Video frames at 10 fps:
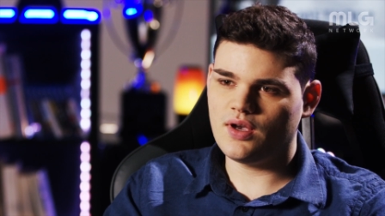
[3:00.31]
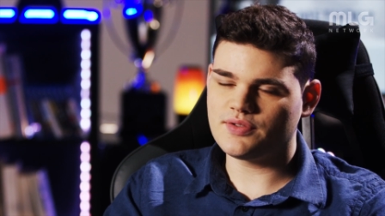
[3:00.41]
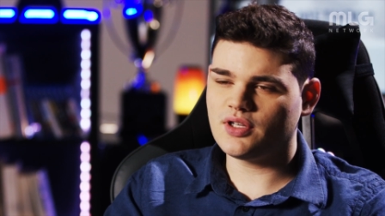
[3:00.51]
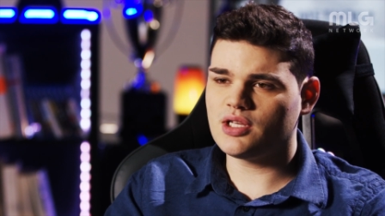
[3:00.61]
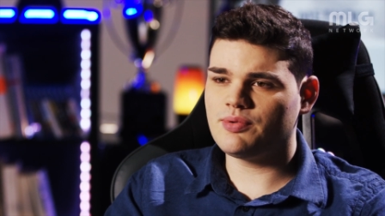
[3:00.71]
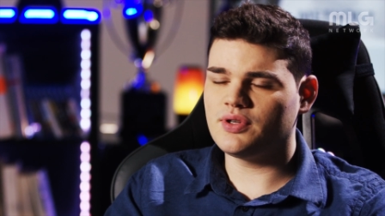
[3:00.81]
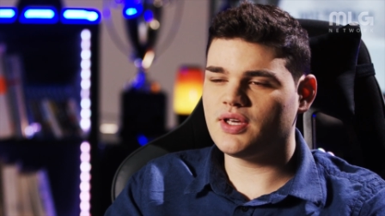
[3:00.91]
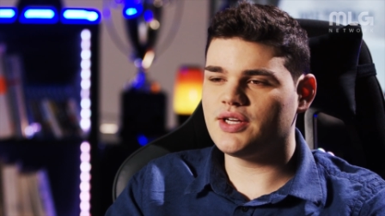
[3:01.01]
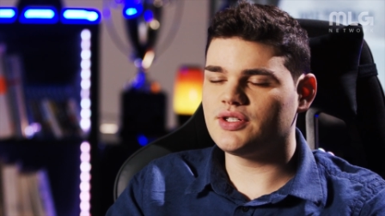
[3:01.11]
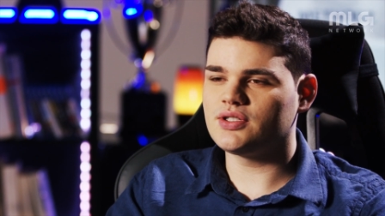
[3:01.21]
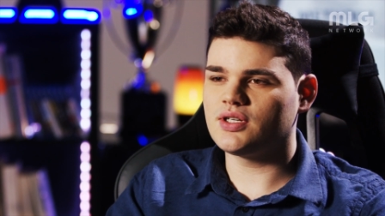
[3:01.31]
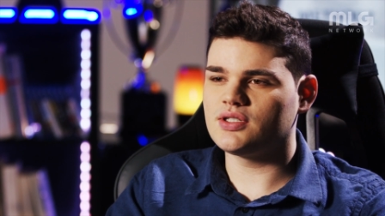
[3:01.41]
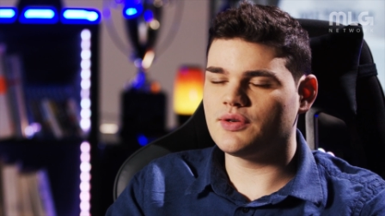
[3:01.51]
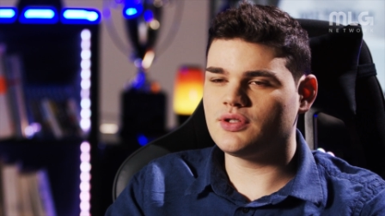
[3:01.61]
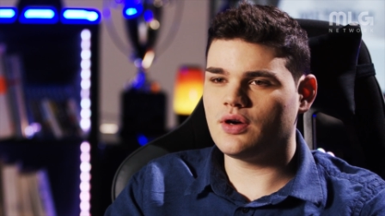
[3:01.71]
I was studying communications
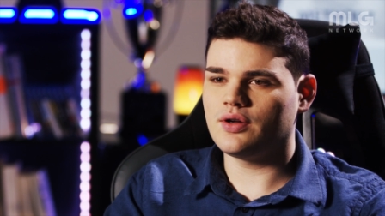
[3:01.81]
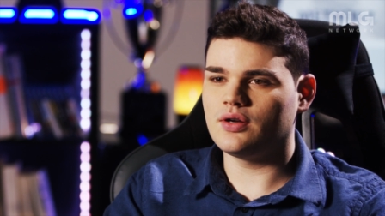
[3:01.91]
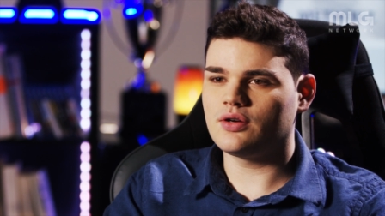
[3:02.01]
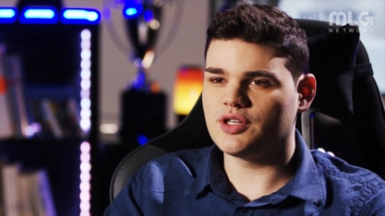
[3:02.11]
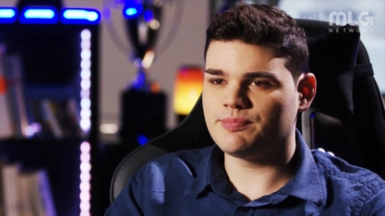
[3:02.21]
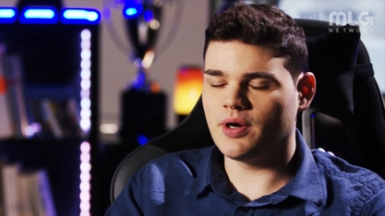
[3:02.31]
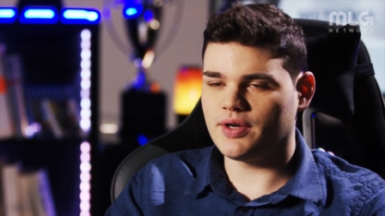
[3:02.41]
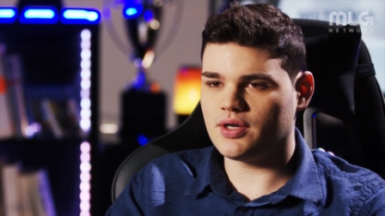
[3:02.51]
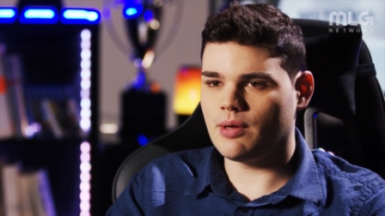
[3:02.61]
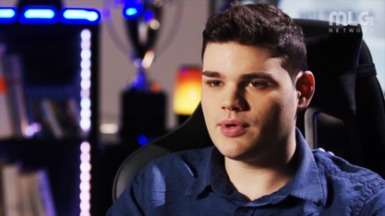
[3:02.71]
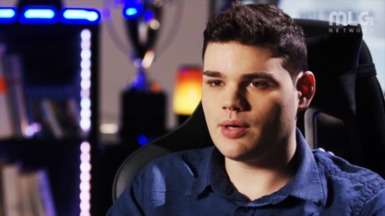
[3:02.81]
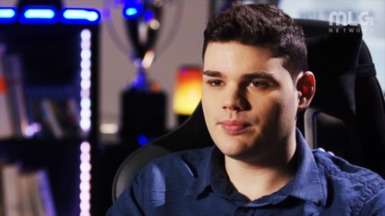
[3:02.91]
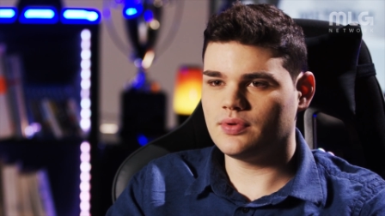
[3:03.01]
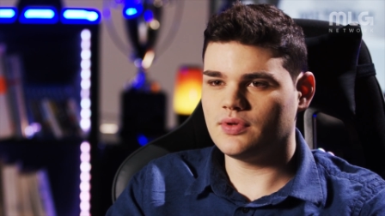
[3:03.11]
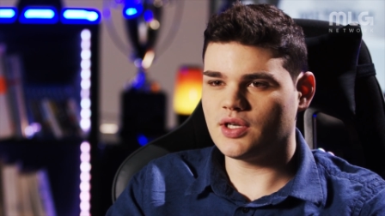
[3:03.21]
because I was talking to Chris Buckett coming
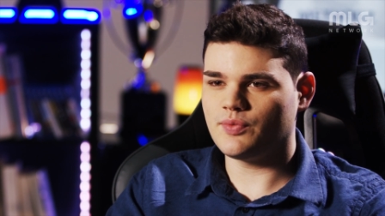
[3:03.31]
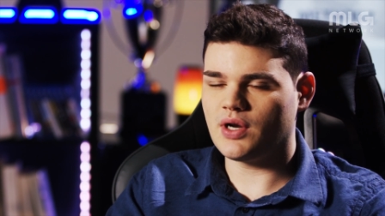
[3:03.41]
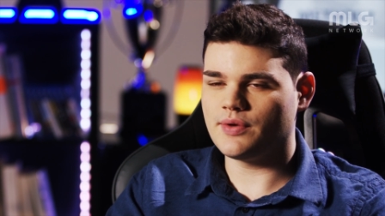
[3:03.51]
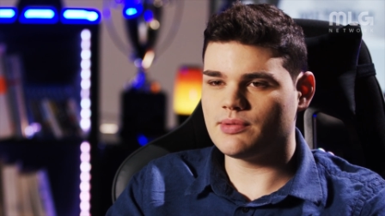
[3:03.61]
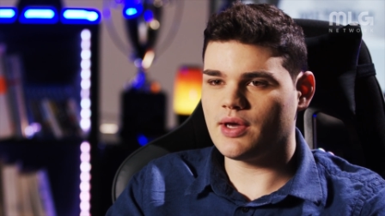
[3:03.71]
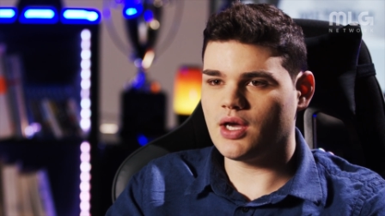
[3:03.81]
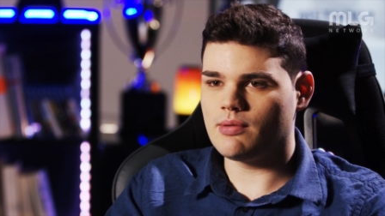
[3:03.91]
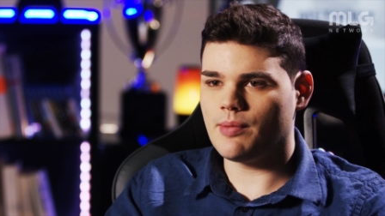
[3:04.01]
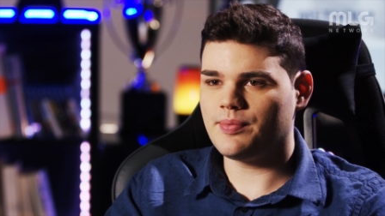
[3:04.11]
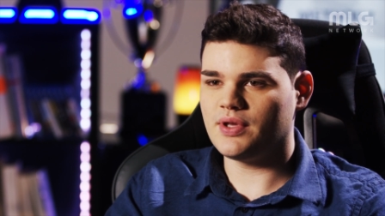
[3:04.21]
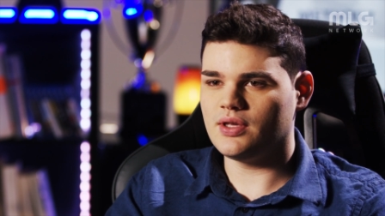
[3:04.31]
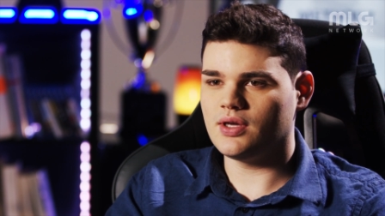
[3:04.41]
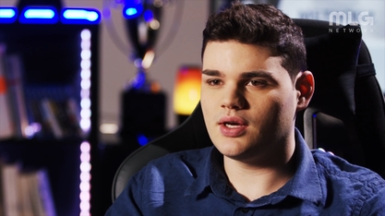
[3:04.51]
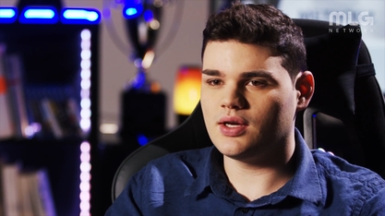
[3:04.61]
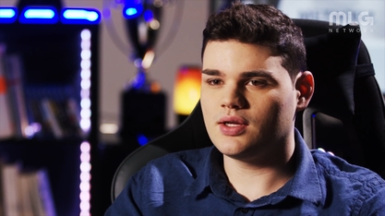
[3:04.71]
up. Like, when I was on my come up,
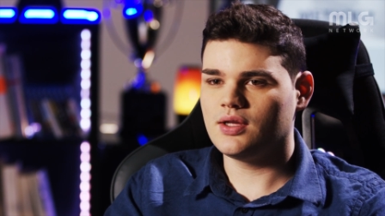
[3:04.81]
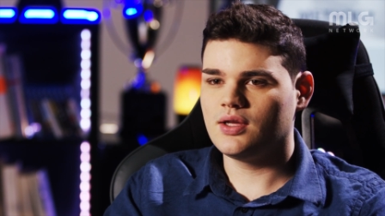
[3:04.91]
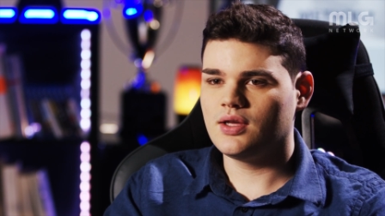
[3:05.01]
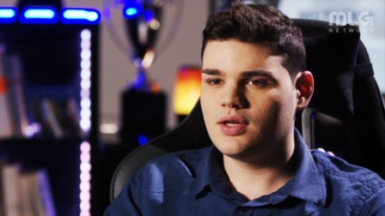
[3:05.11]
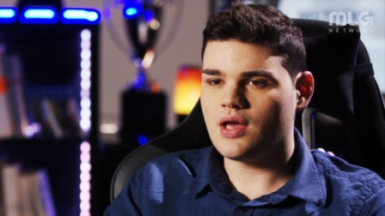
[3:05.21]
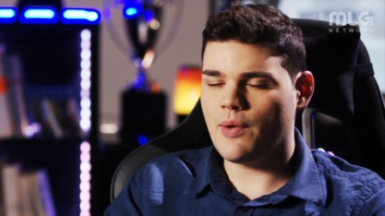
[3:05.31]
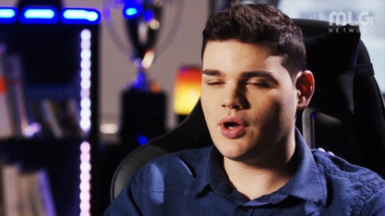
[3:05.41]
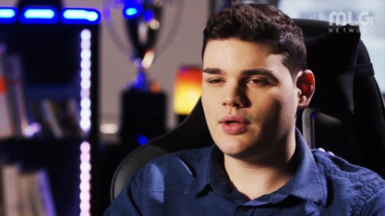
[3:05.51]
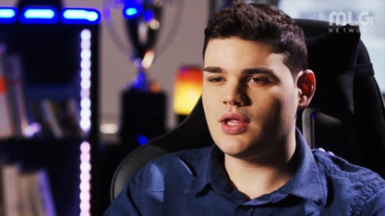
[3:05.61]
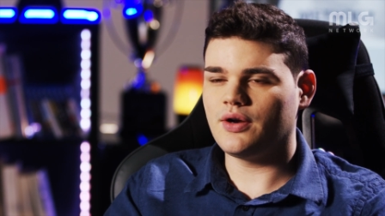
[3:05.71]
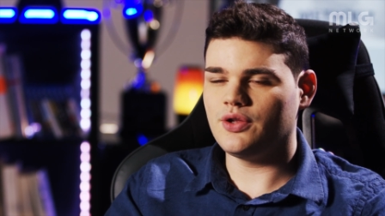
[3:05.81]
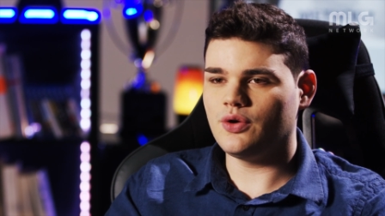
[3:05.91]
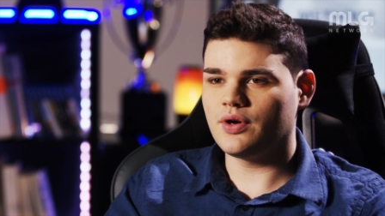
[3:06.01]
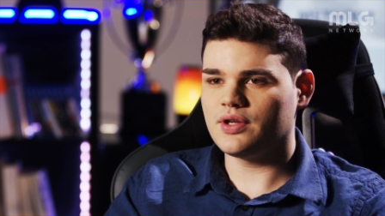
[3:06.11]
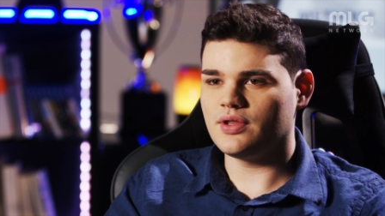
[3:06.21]
he, uh, I would go down to New
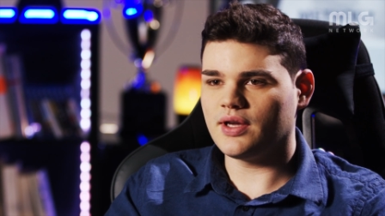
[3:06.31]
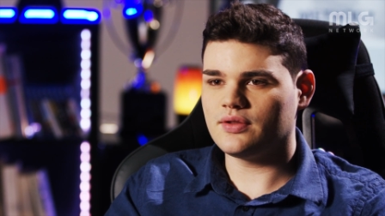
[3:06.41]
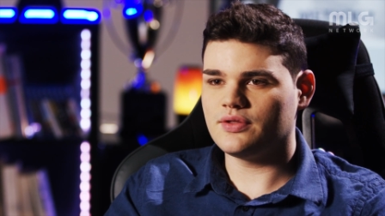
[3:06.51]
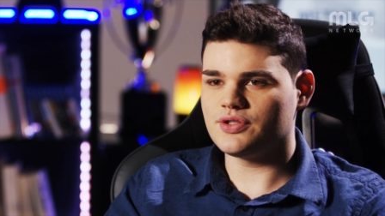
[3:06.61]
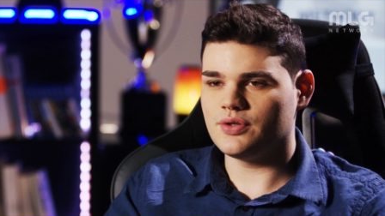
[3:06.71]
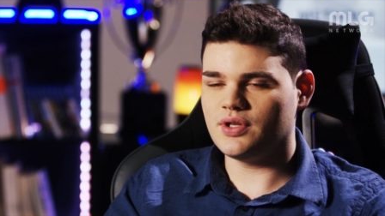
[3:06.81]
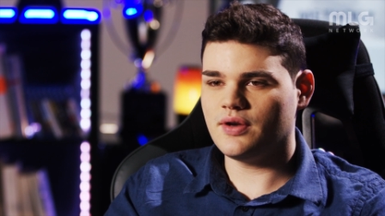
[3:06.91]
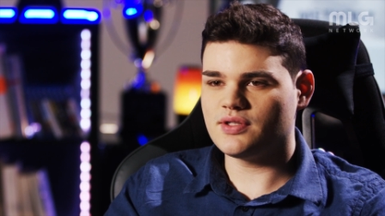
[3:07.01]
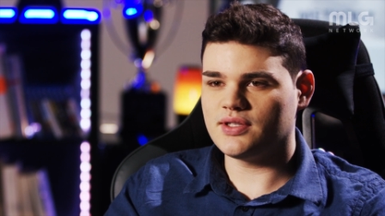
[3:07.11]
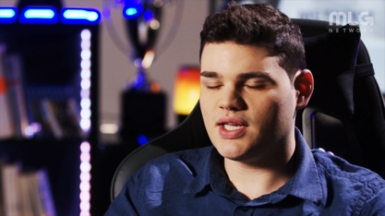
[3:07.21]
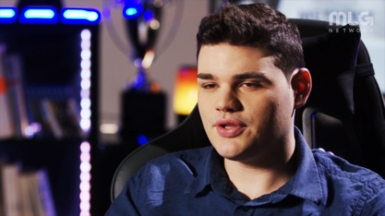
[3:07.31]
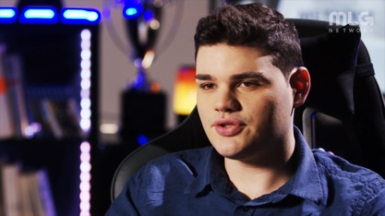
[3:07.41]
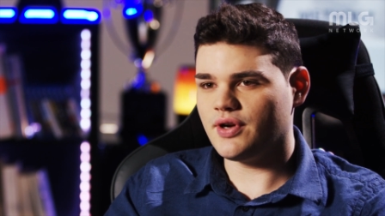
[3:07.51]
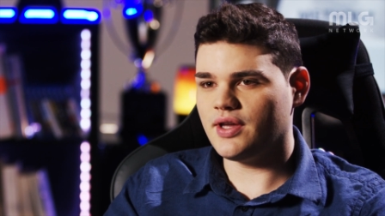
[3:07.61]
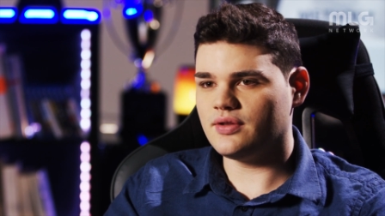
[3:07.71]
York and like the studios, I'd take the
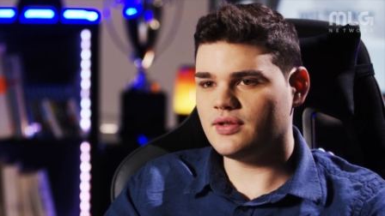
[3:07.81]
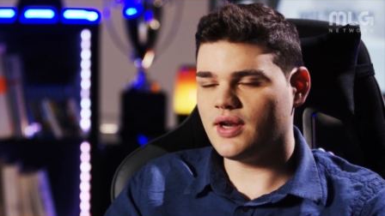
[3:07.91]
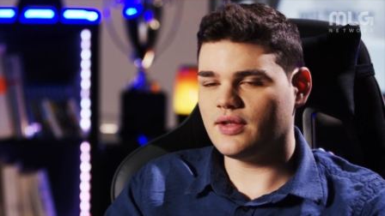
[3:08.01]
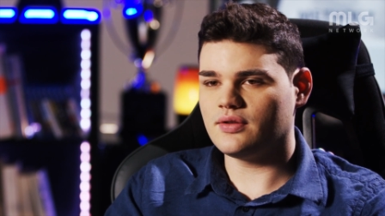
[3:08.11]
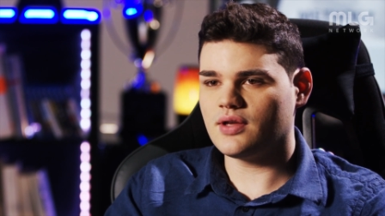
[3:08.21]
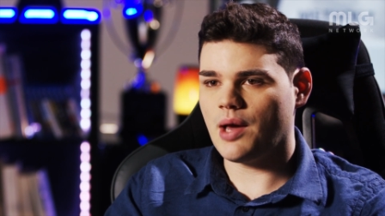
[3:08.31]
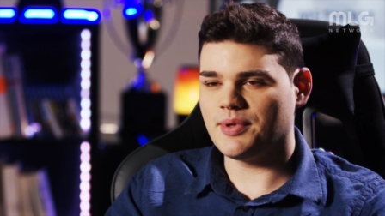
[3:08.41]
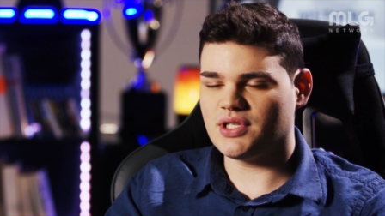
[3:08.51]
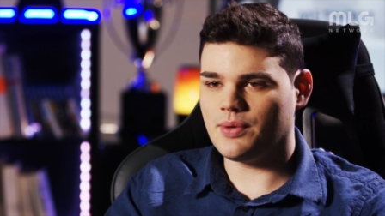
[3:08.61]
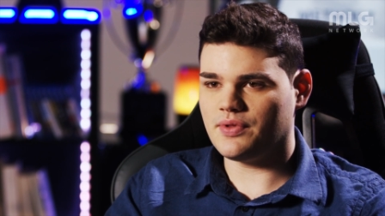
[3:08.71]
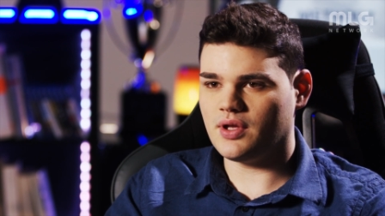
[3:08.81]
train and I'd commentate with